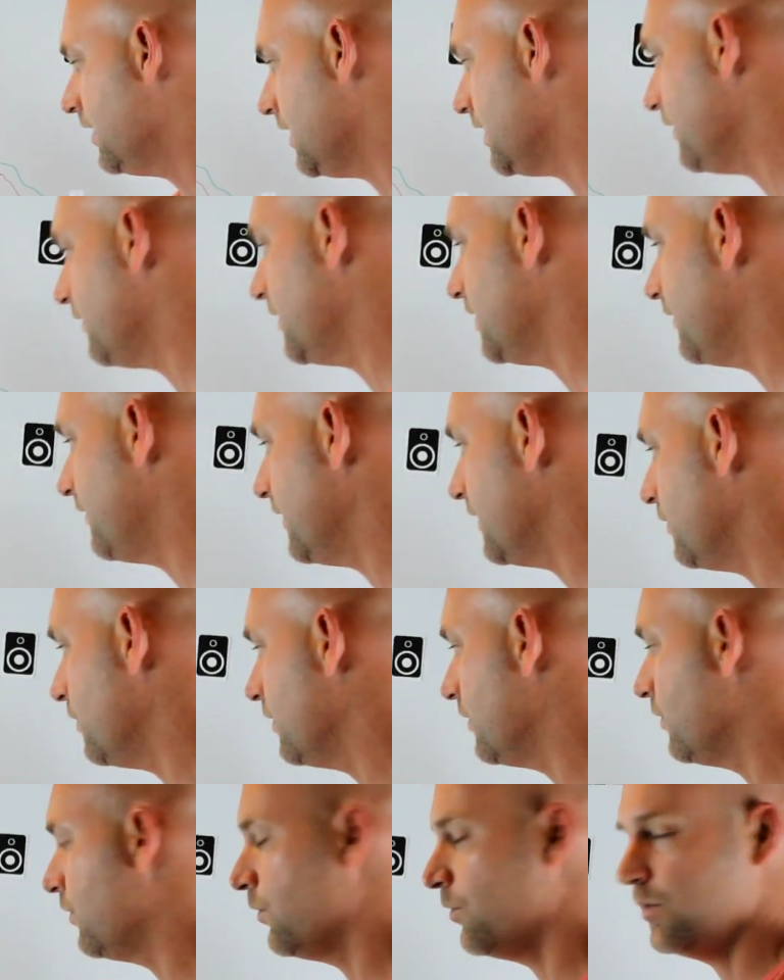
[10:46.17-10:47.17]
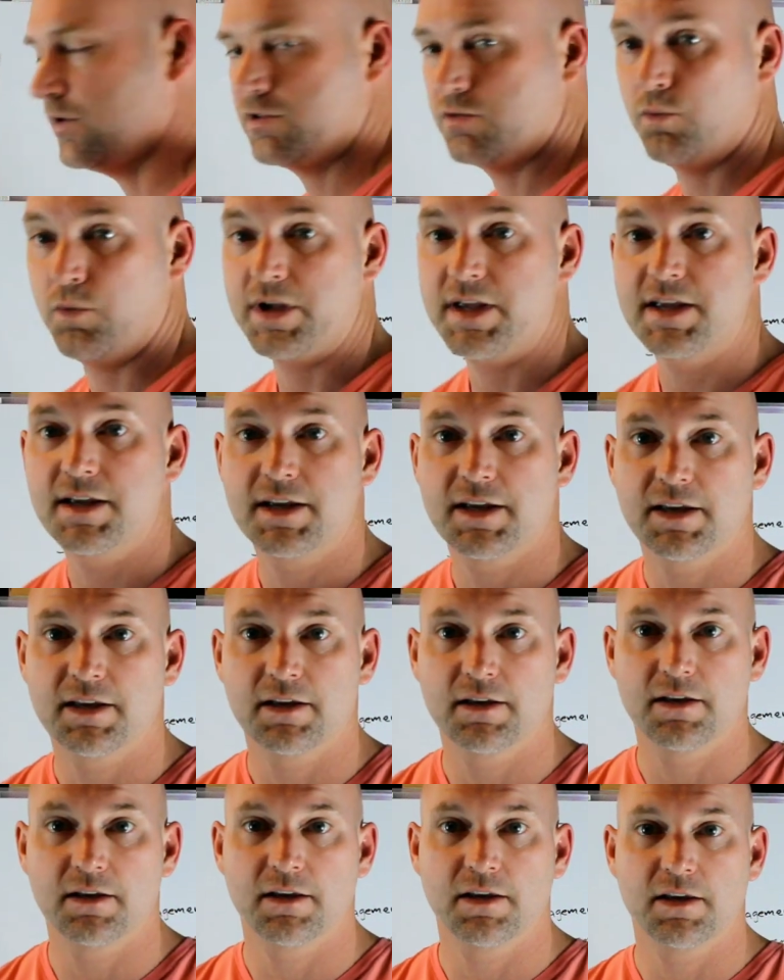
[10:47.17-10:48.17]
Even if it was weak,
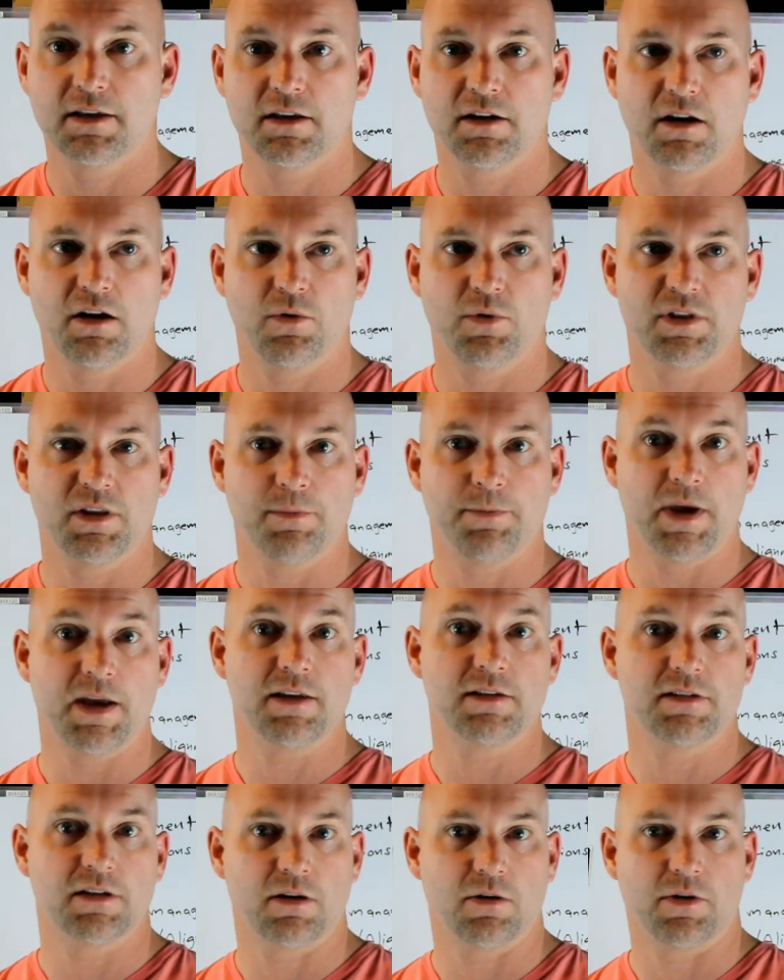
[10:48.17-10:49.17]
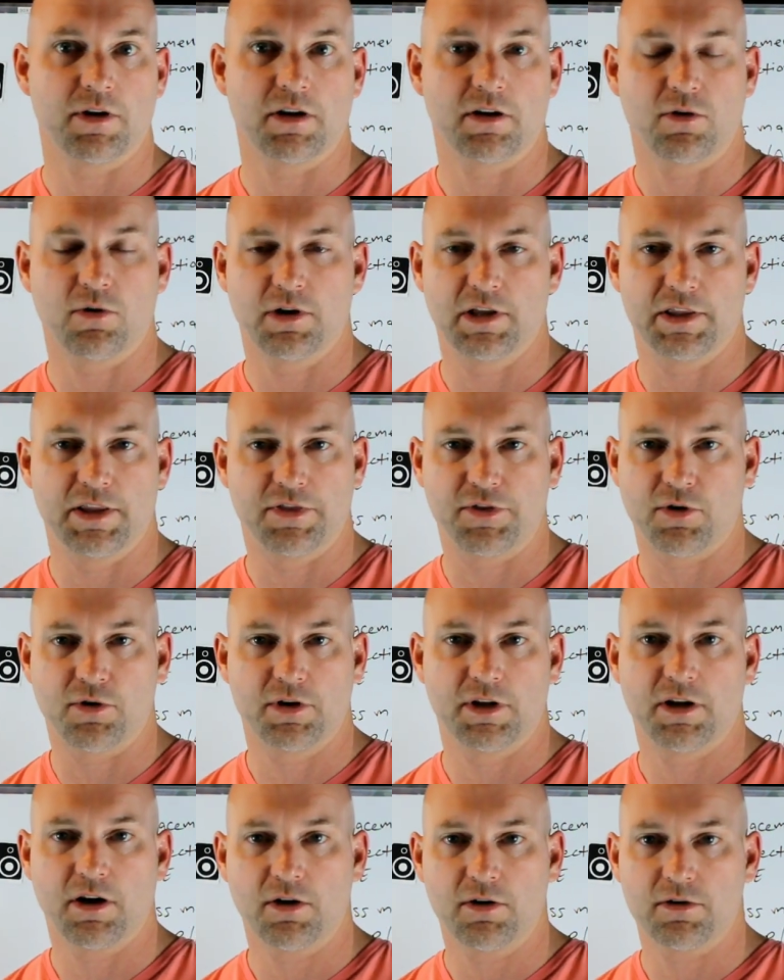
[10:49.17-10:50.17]
you know, in the bass area or at
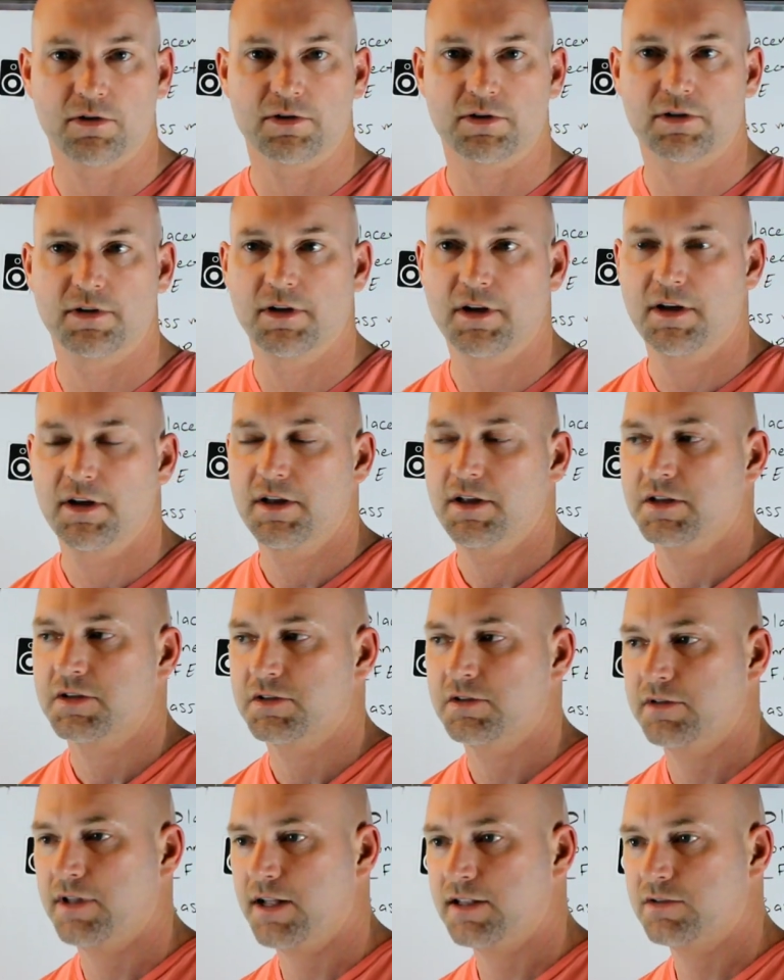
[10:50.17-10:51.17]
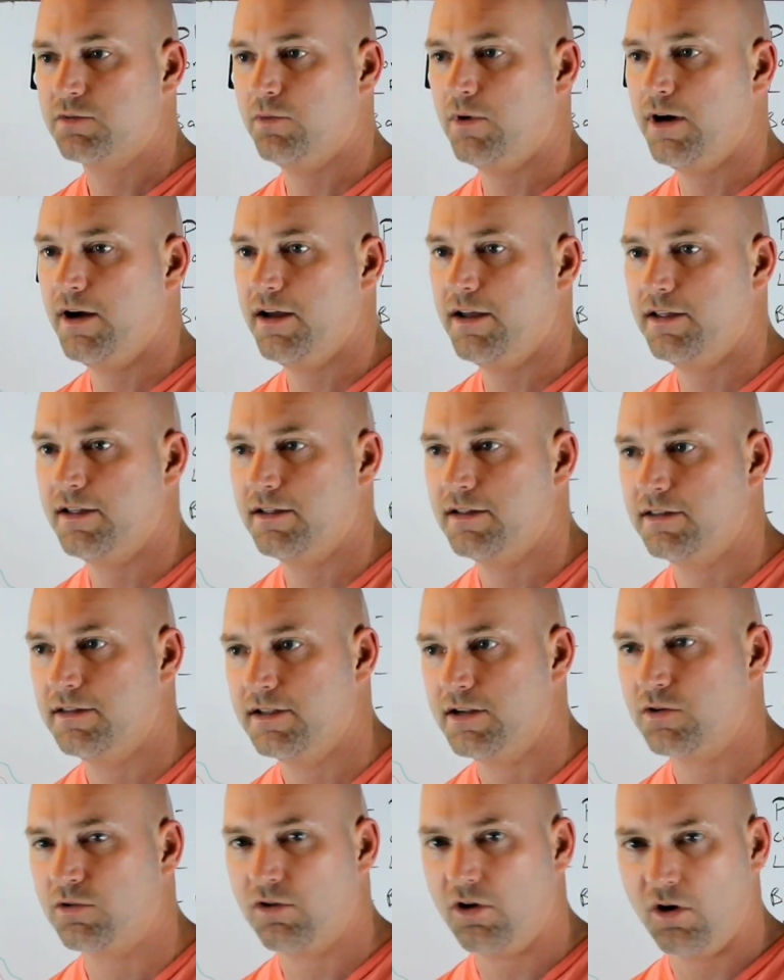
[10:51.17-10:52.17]
30 hertz. So that's why
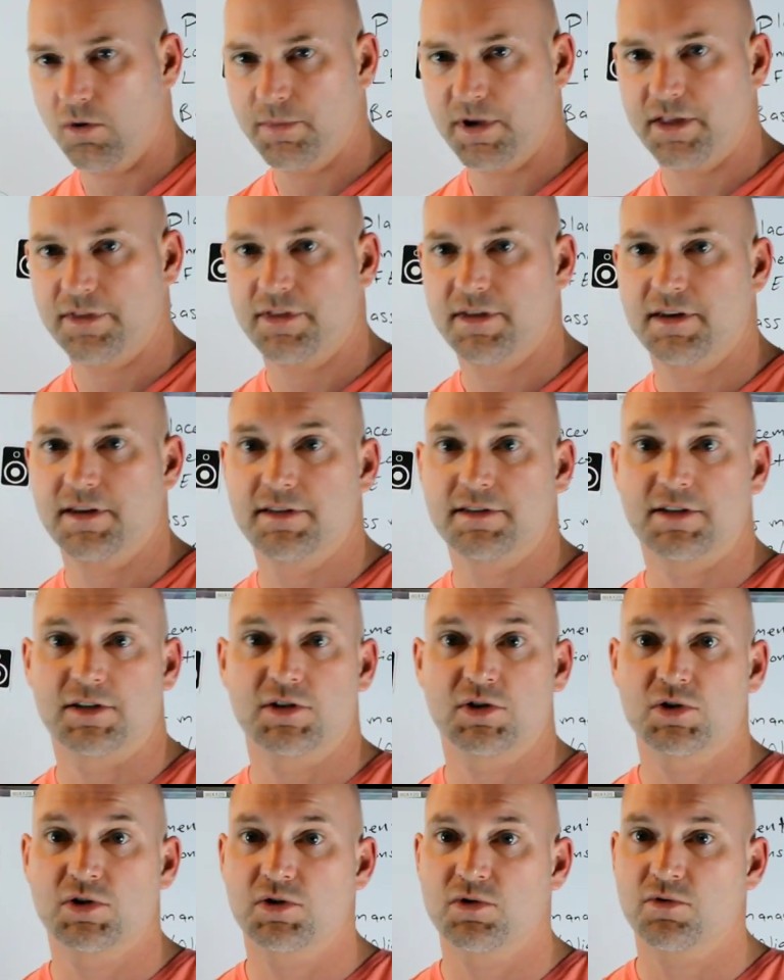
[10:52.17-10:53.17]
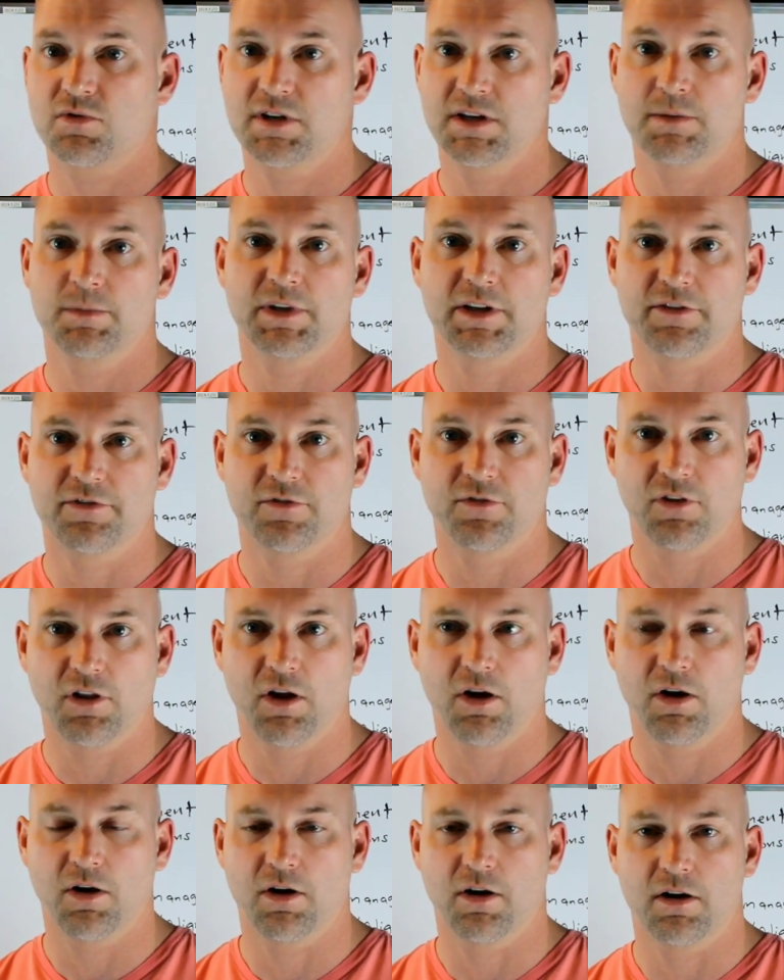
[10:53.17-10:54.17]
the crawl method is extremely
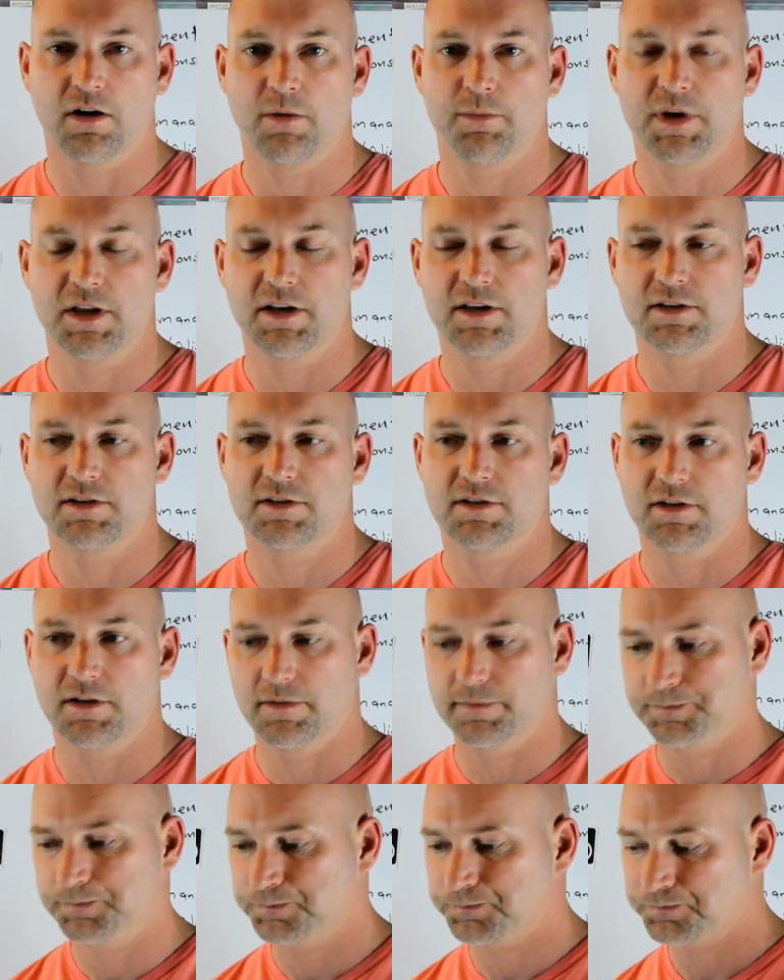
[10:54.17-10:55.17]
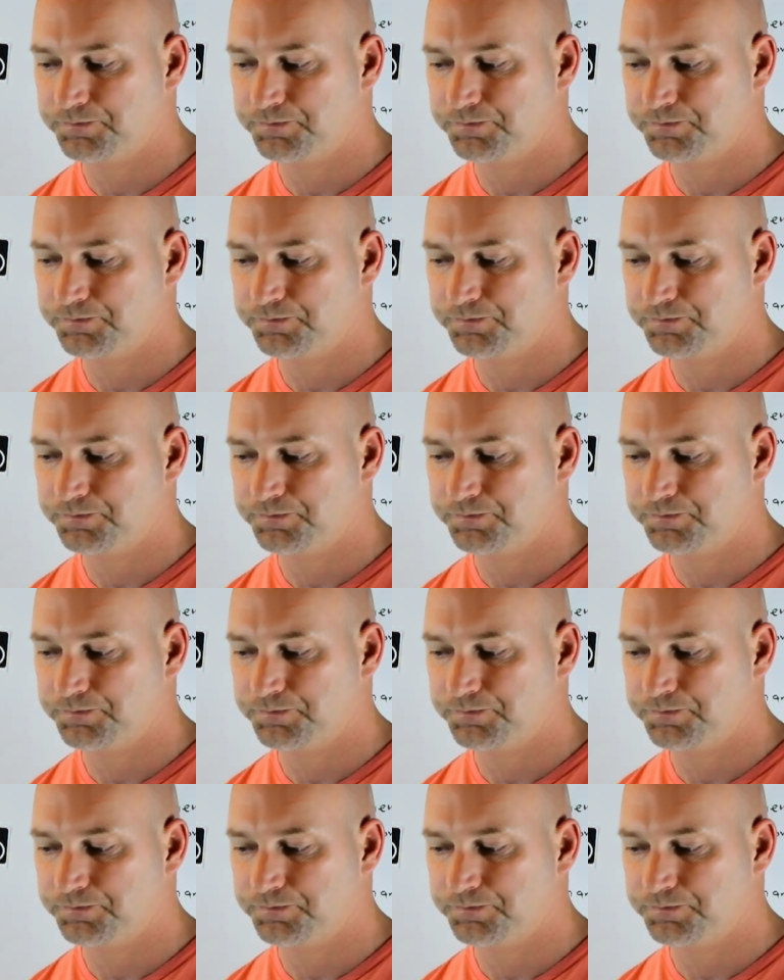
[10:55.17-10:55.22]
flawed. I mean, it's a, uh,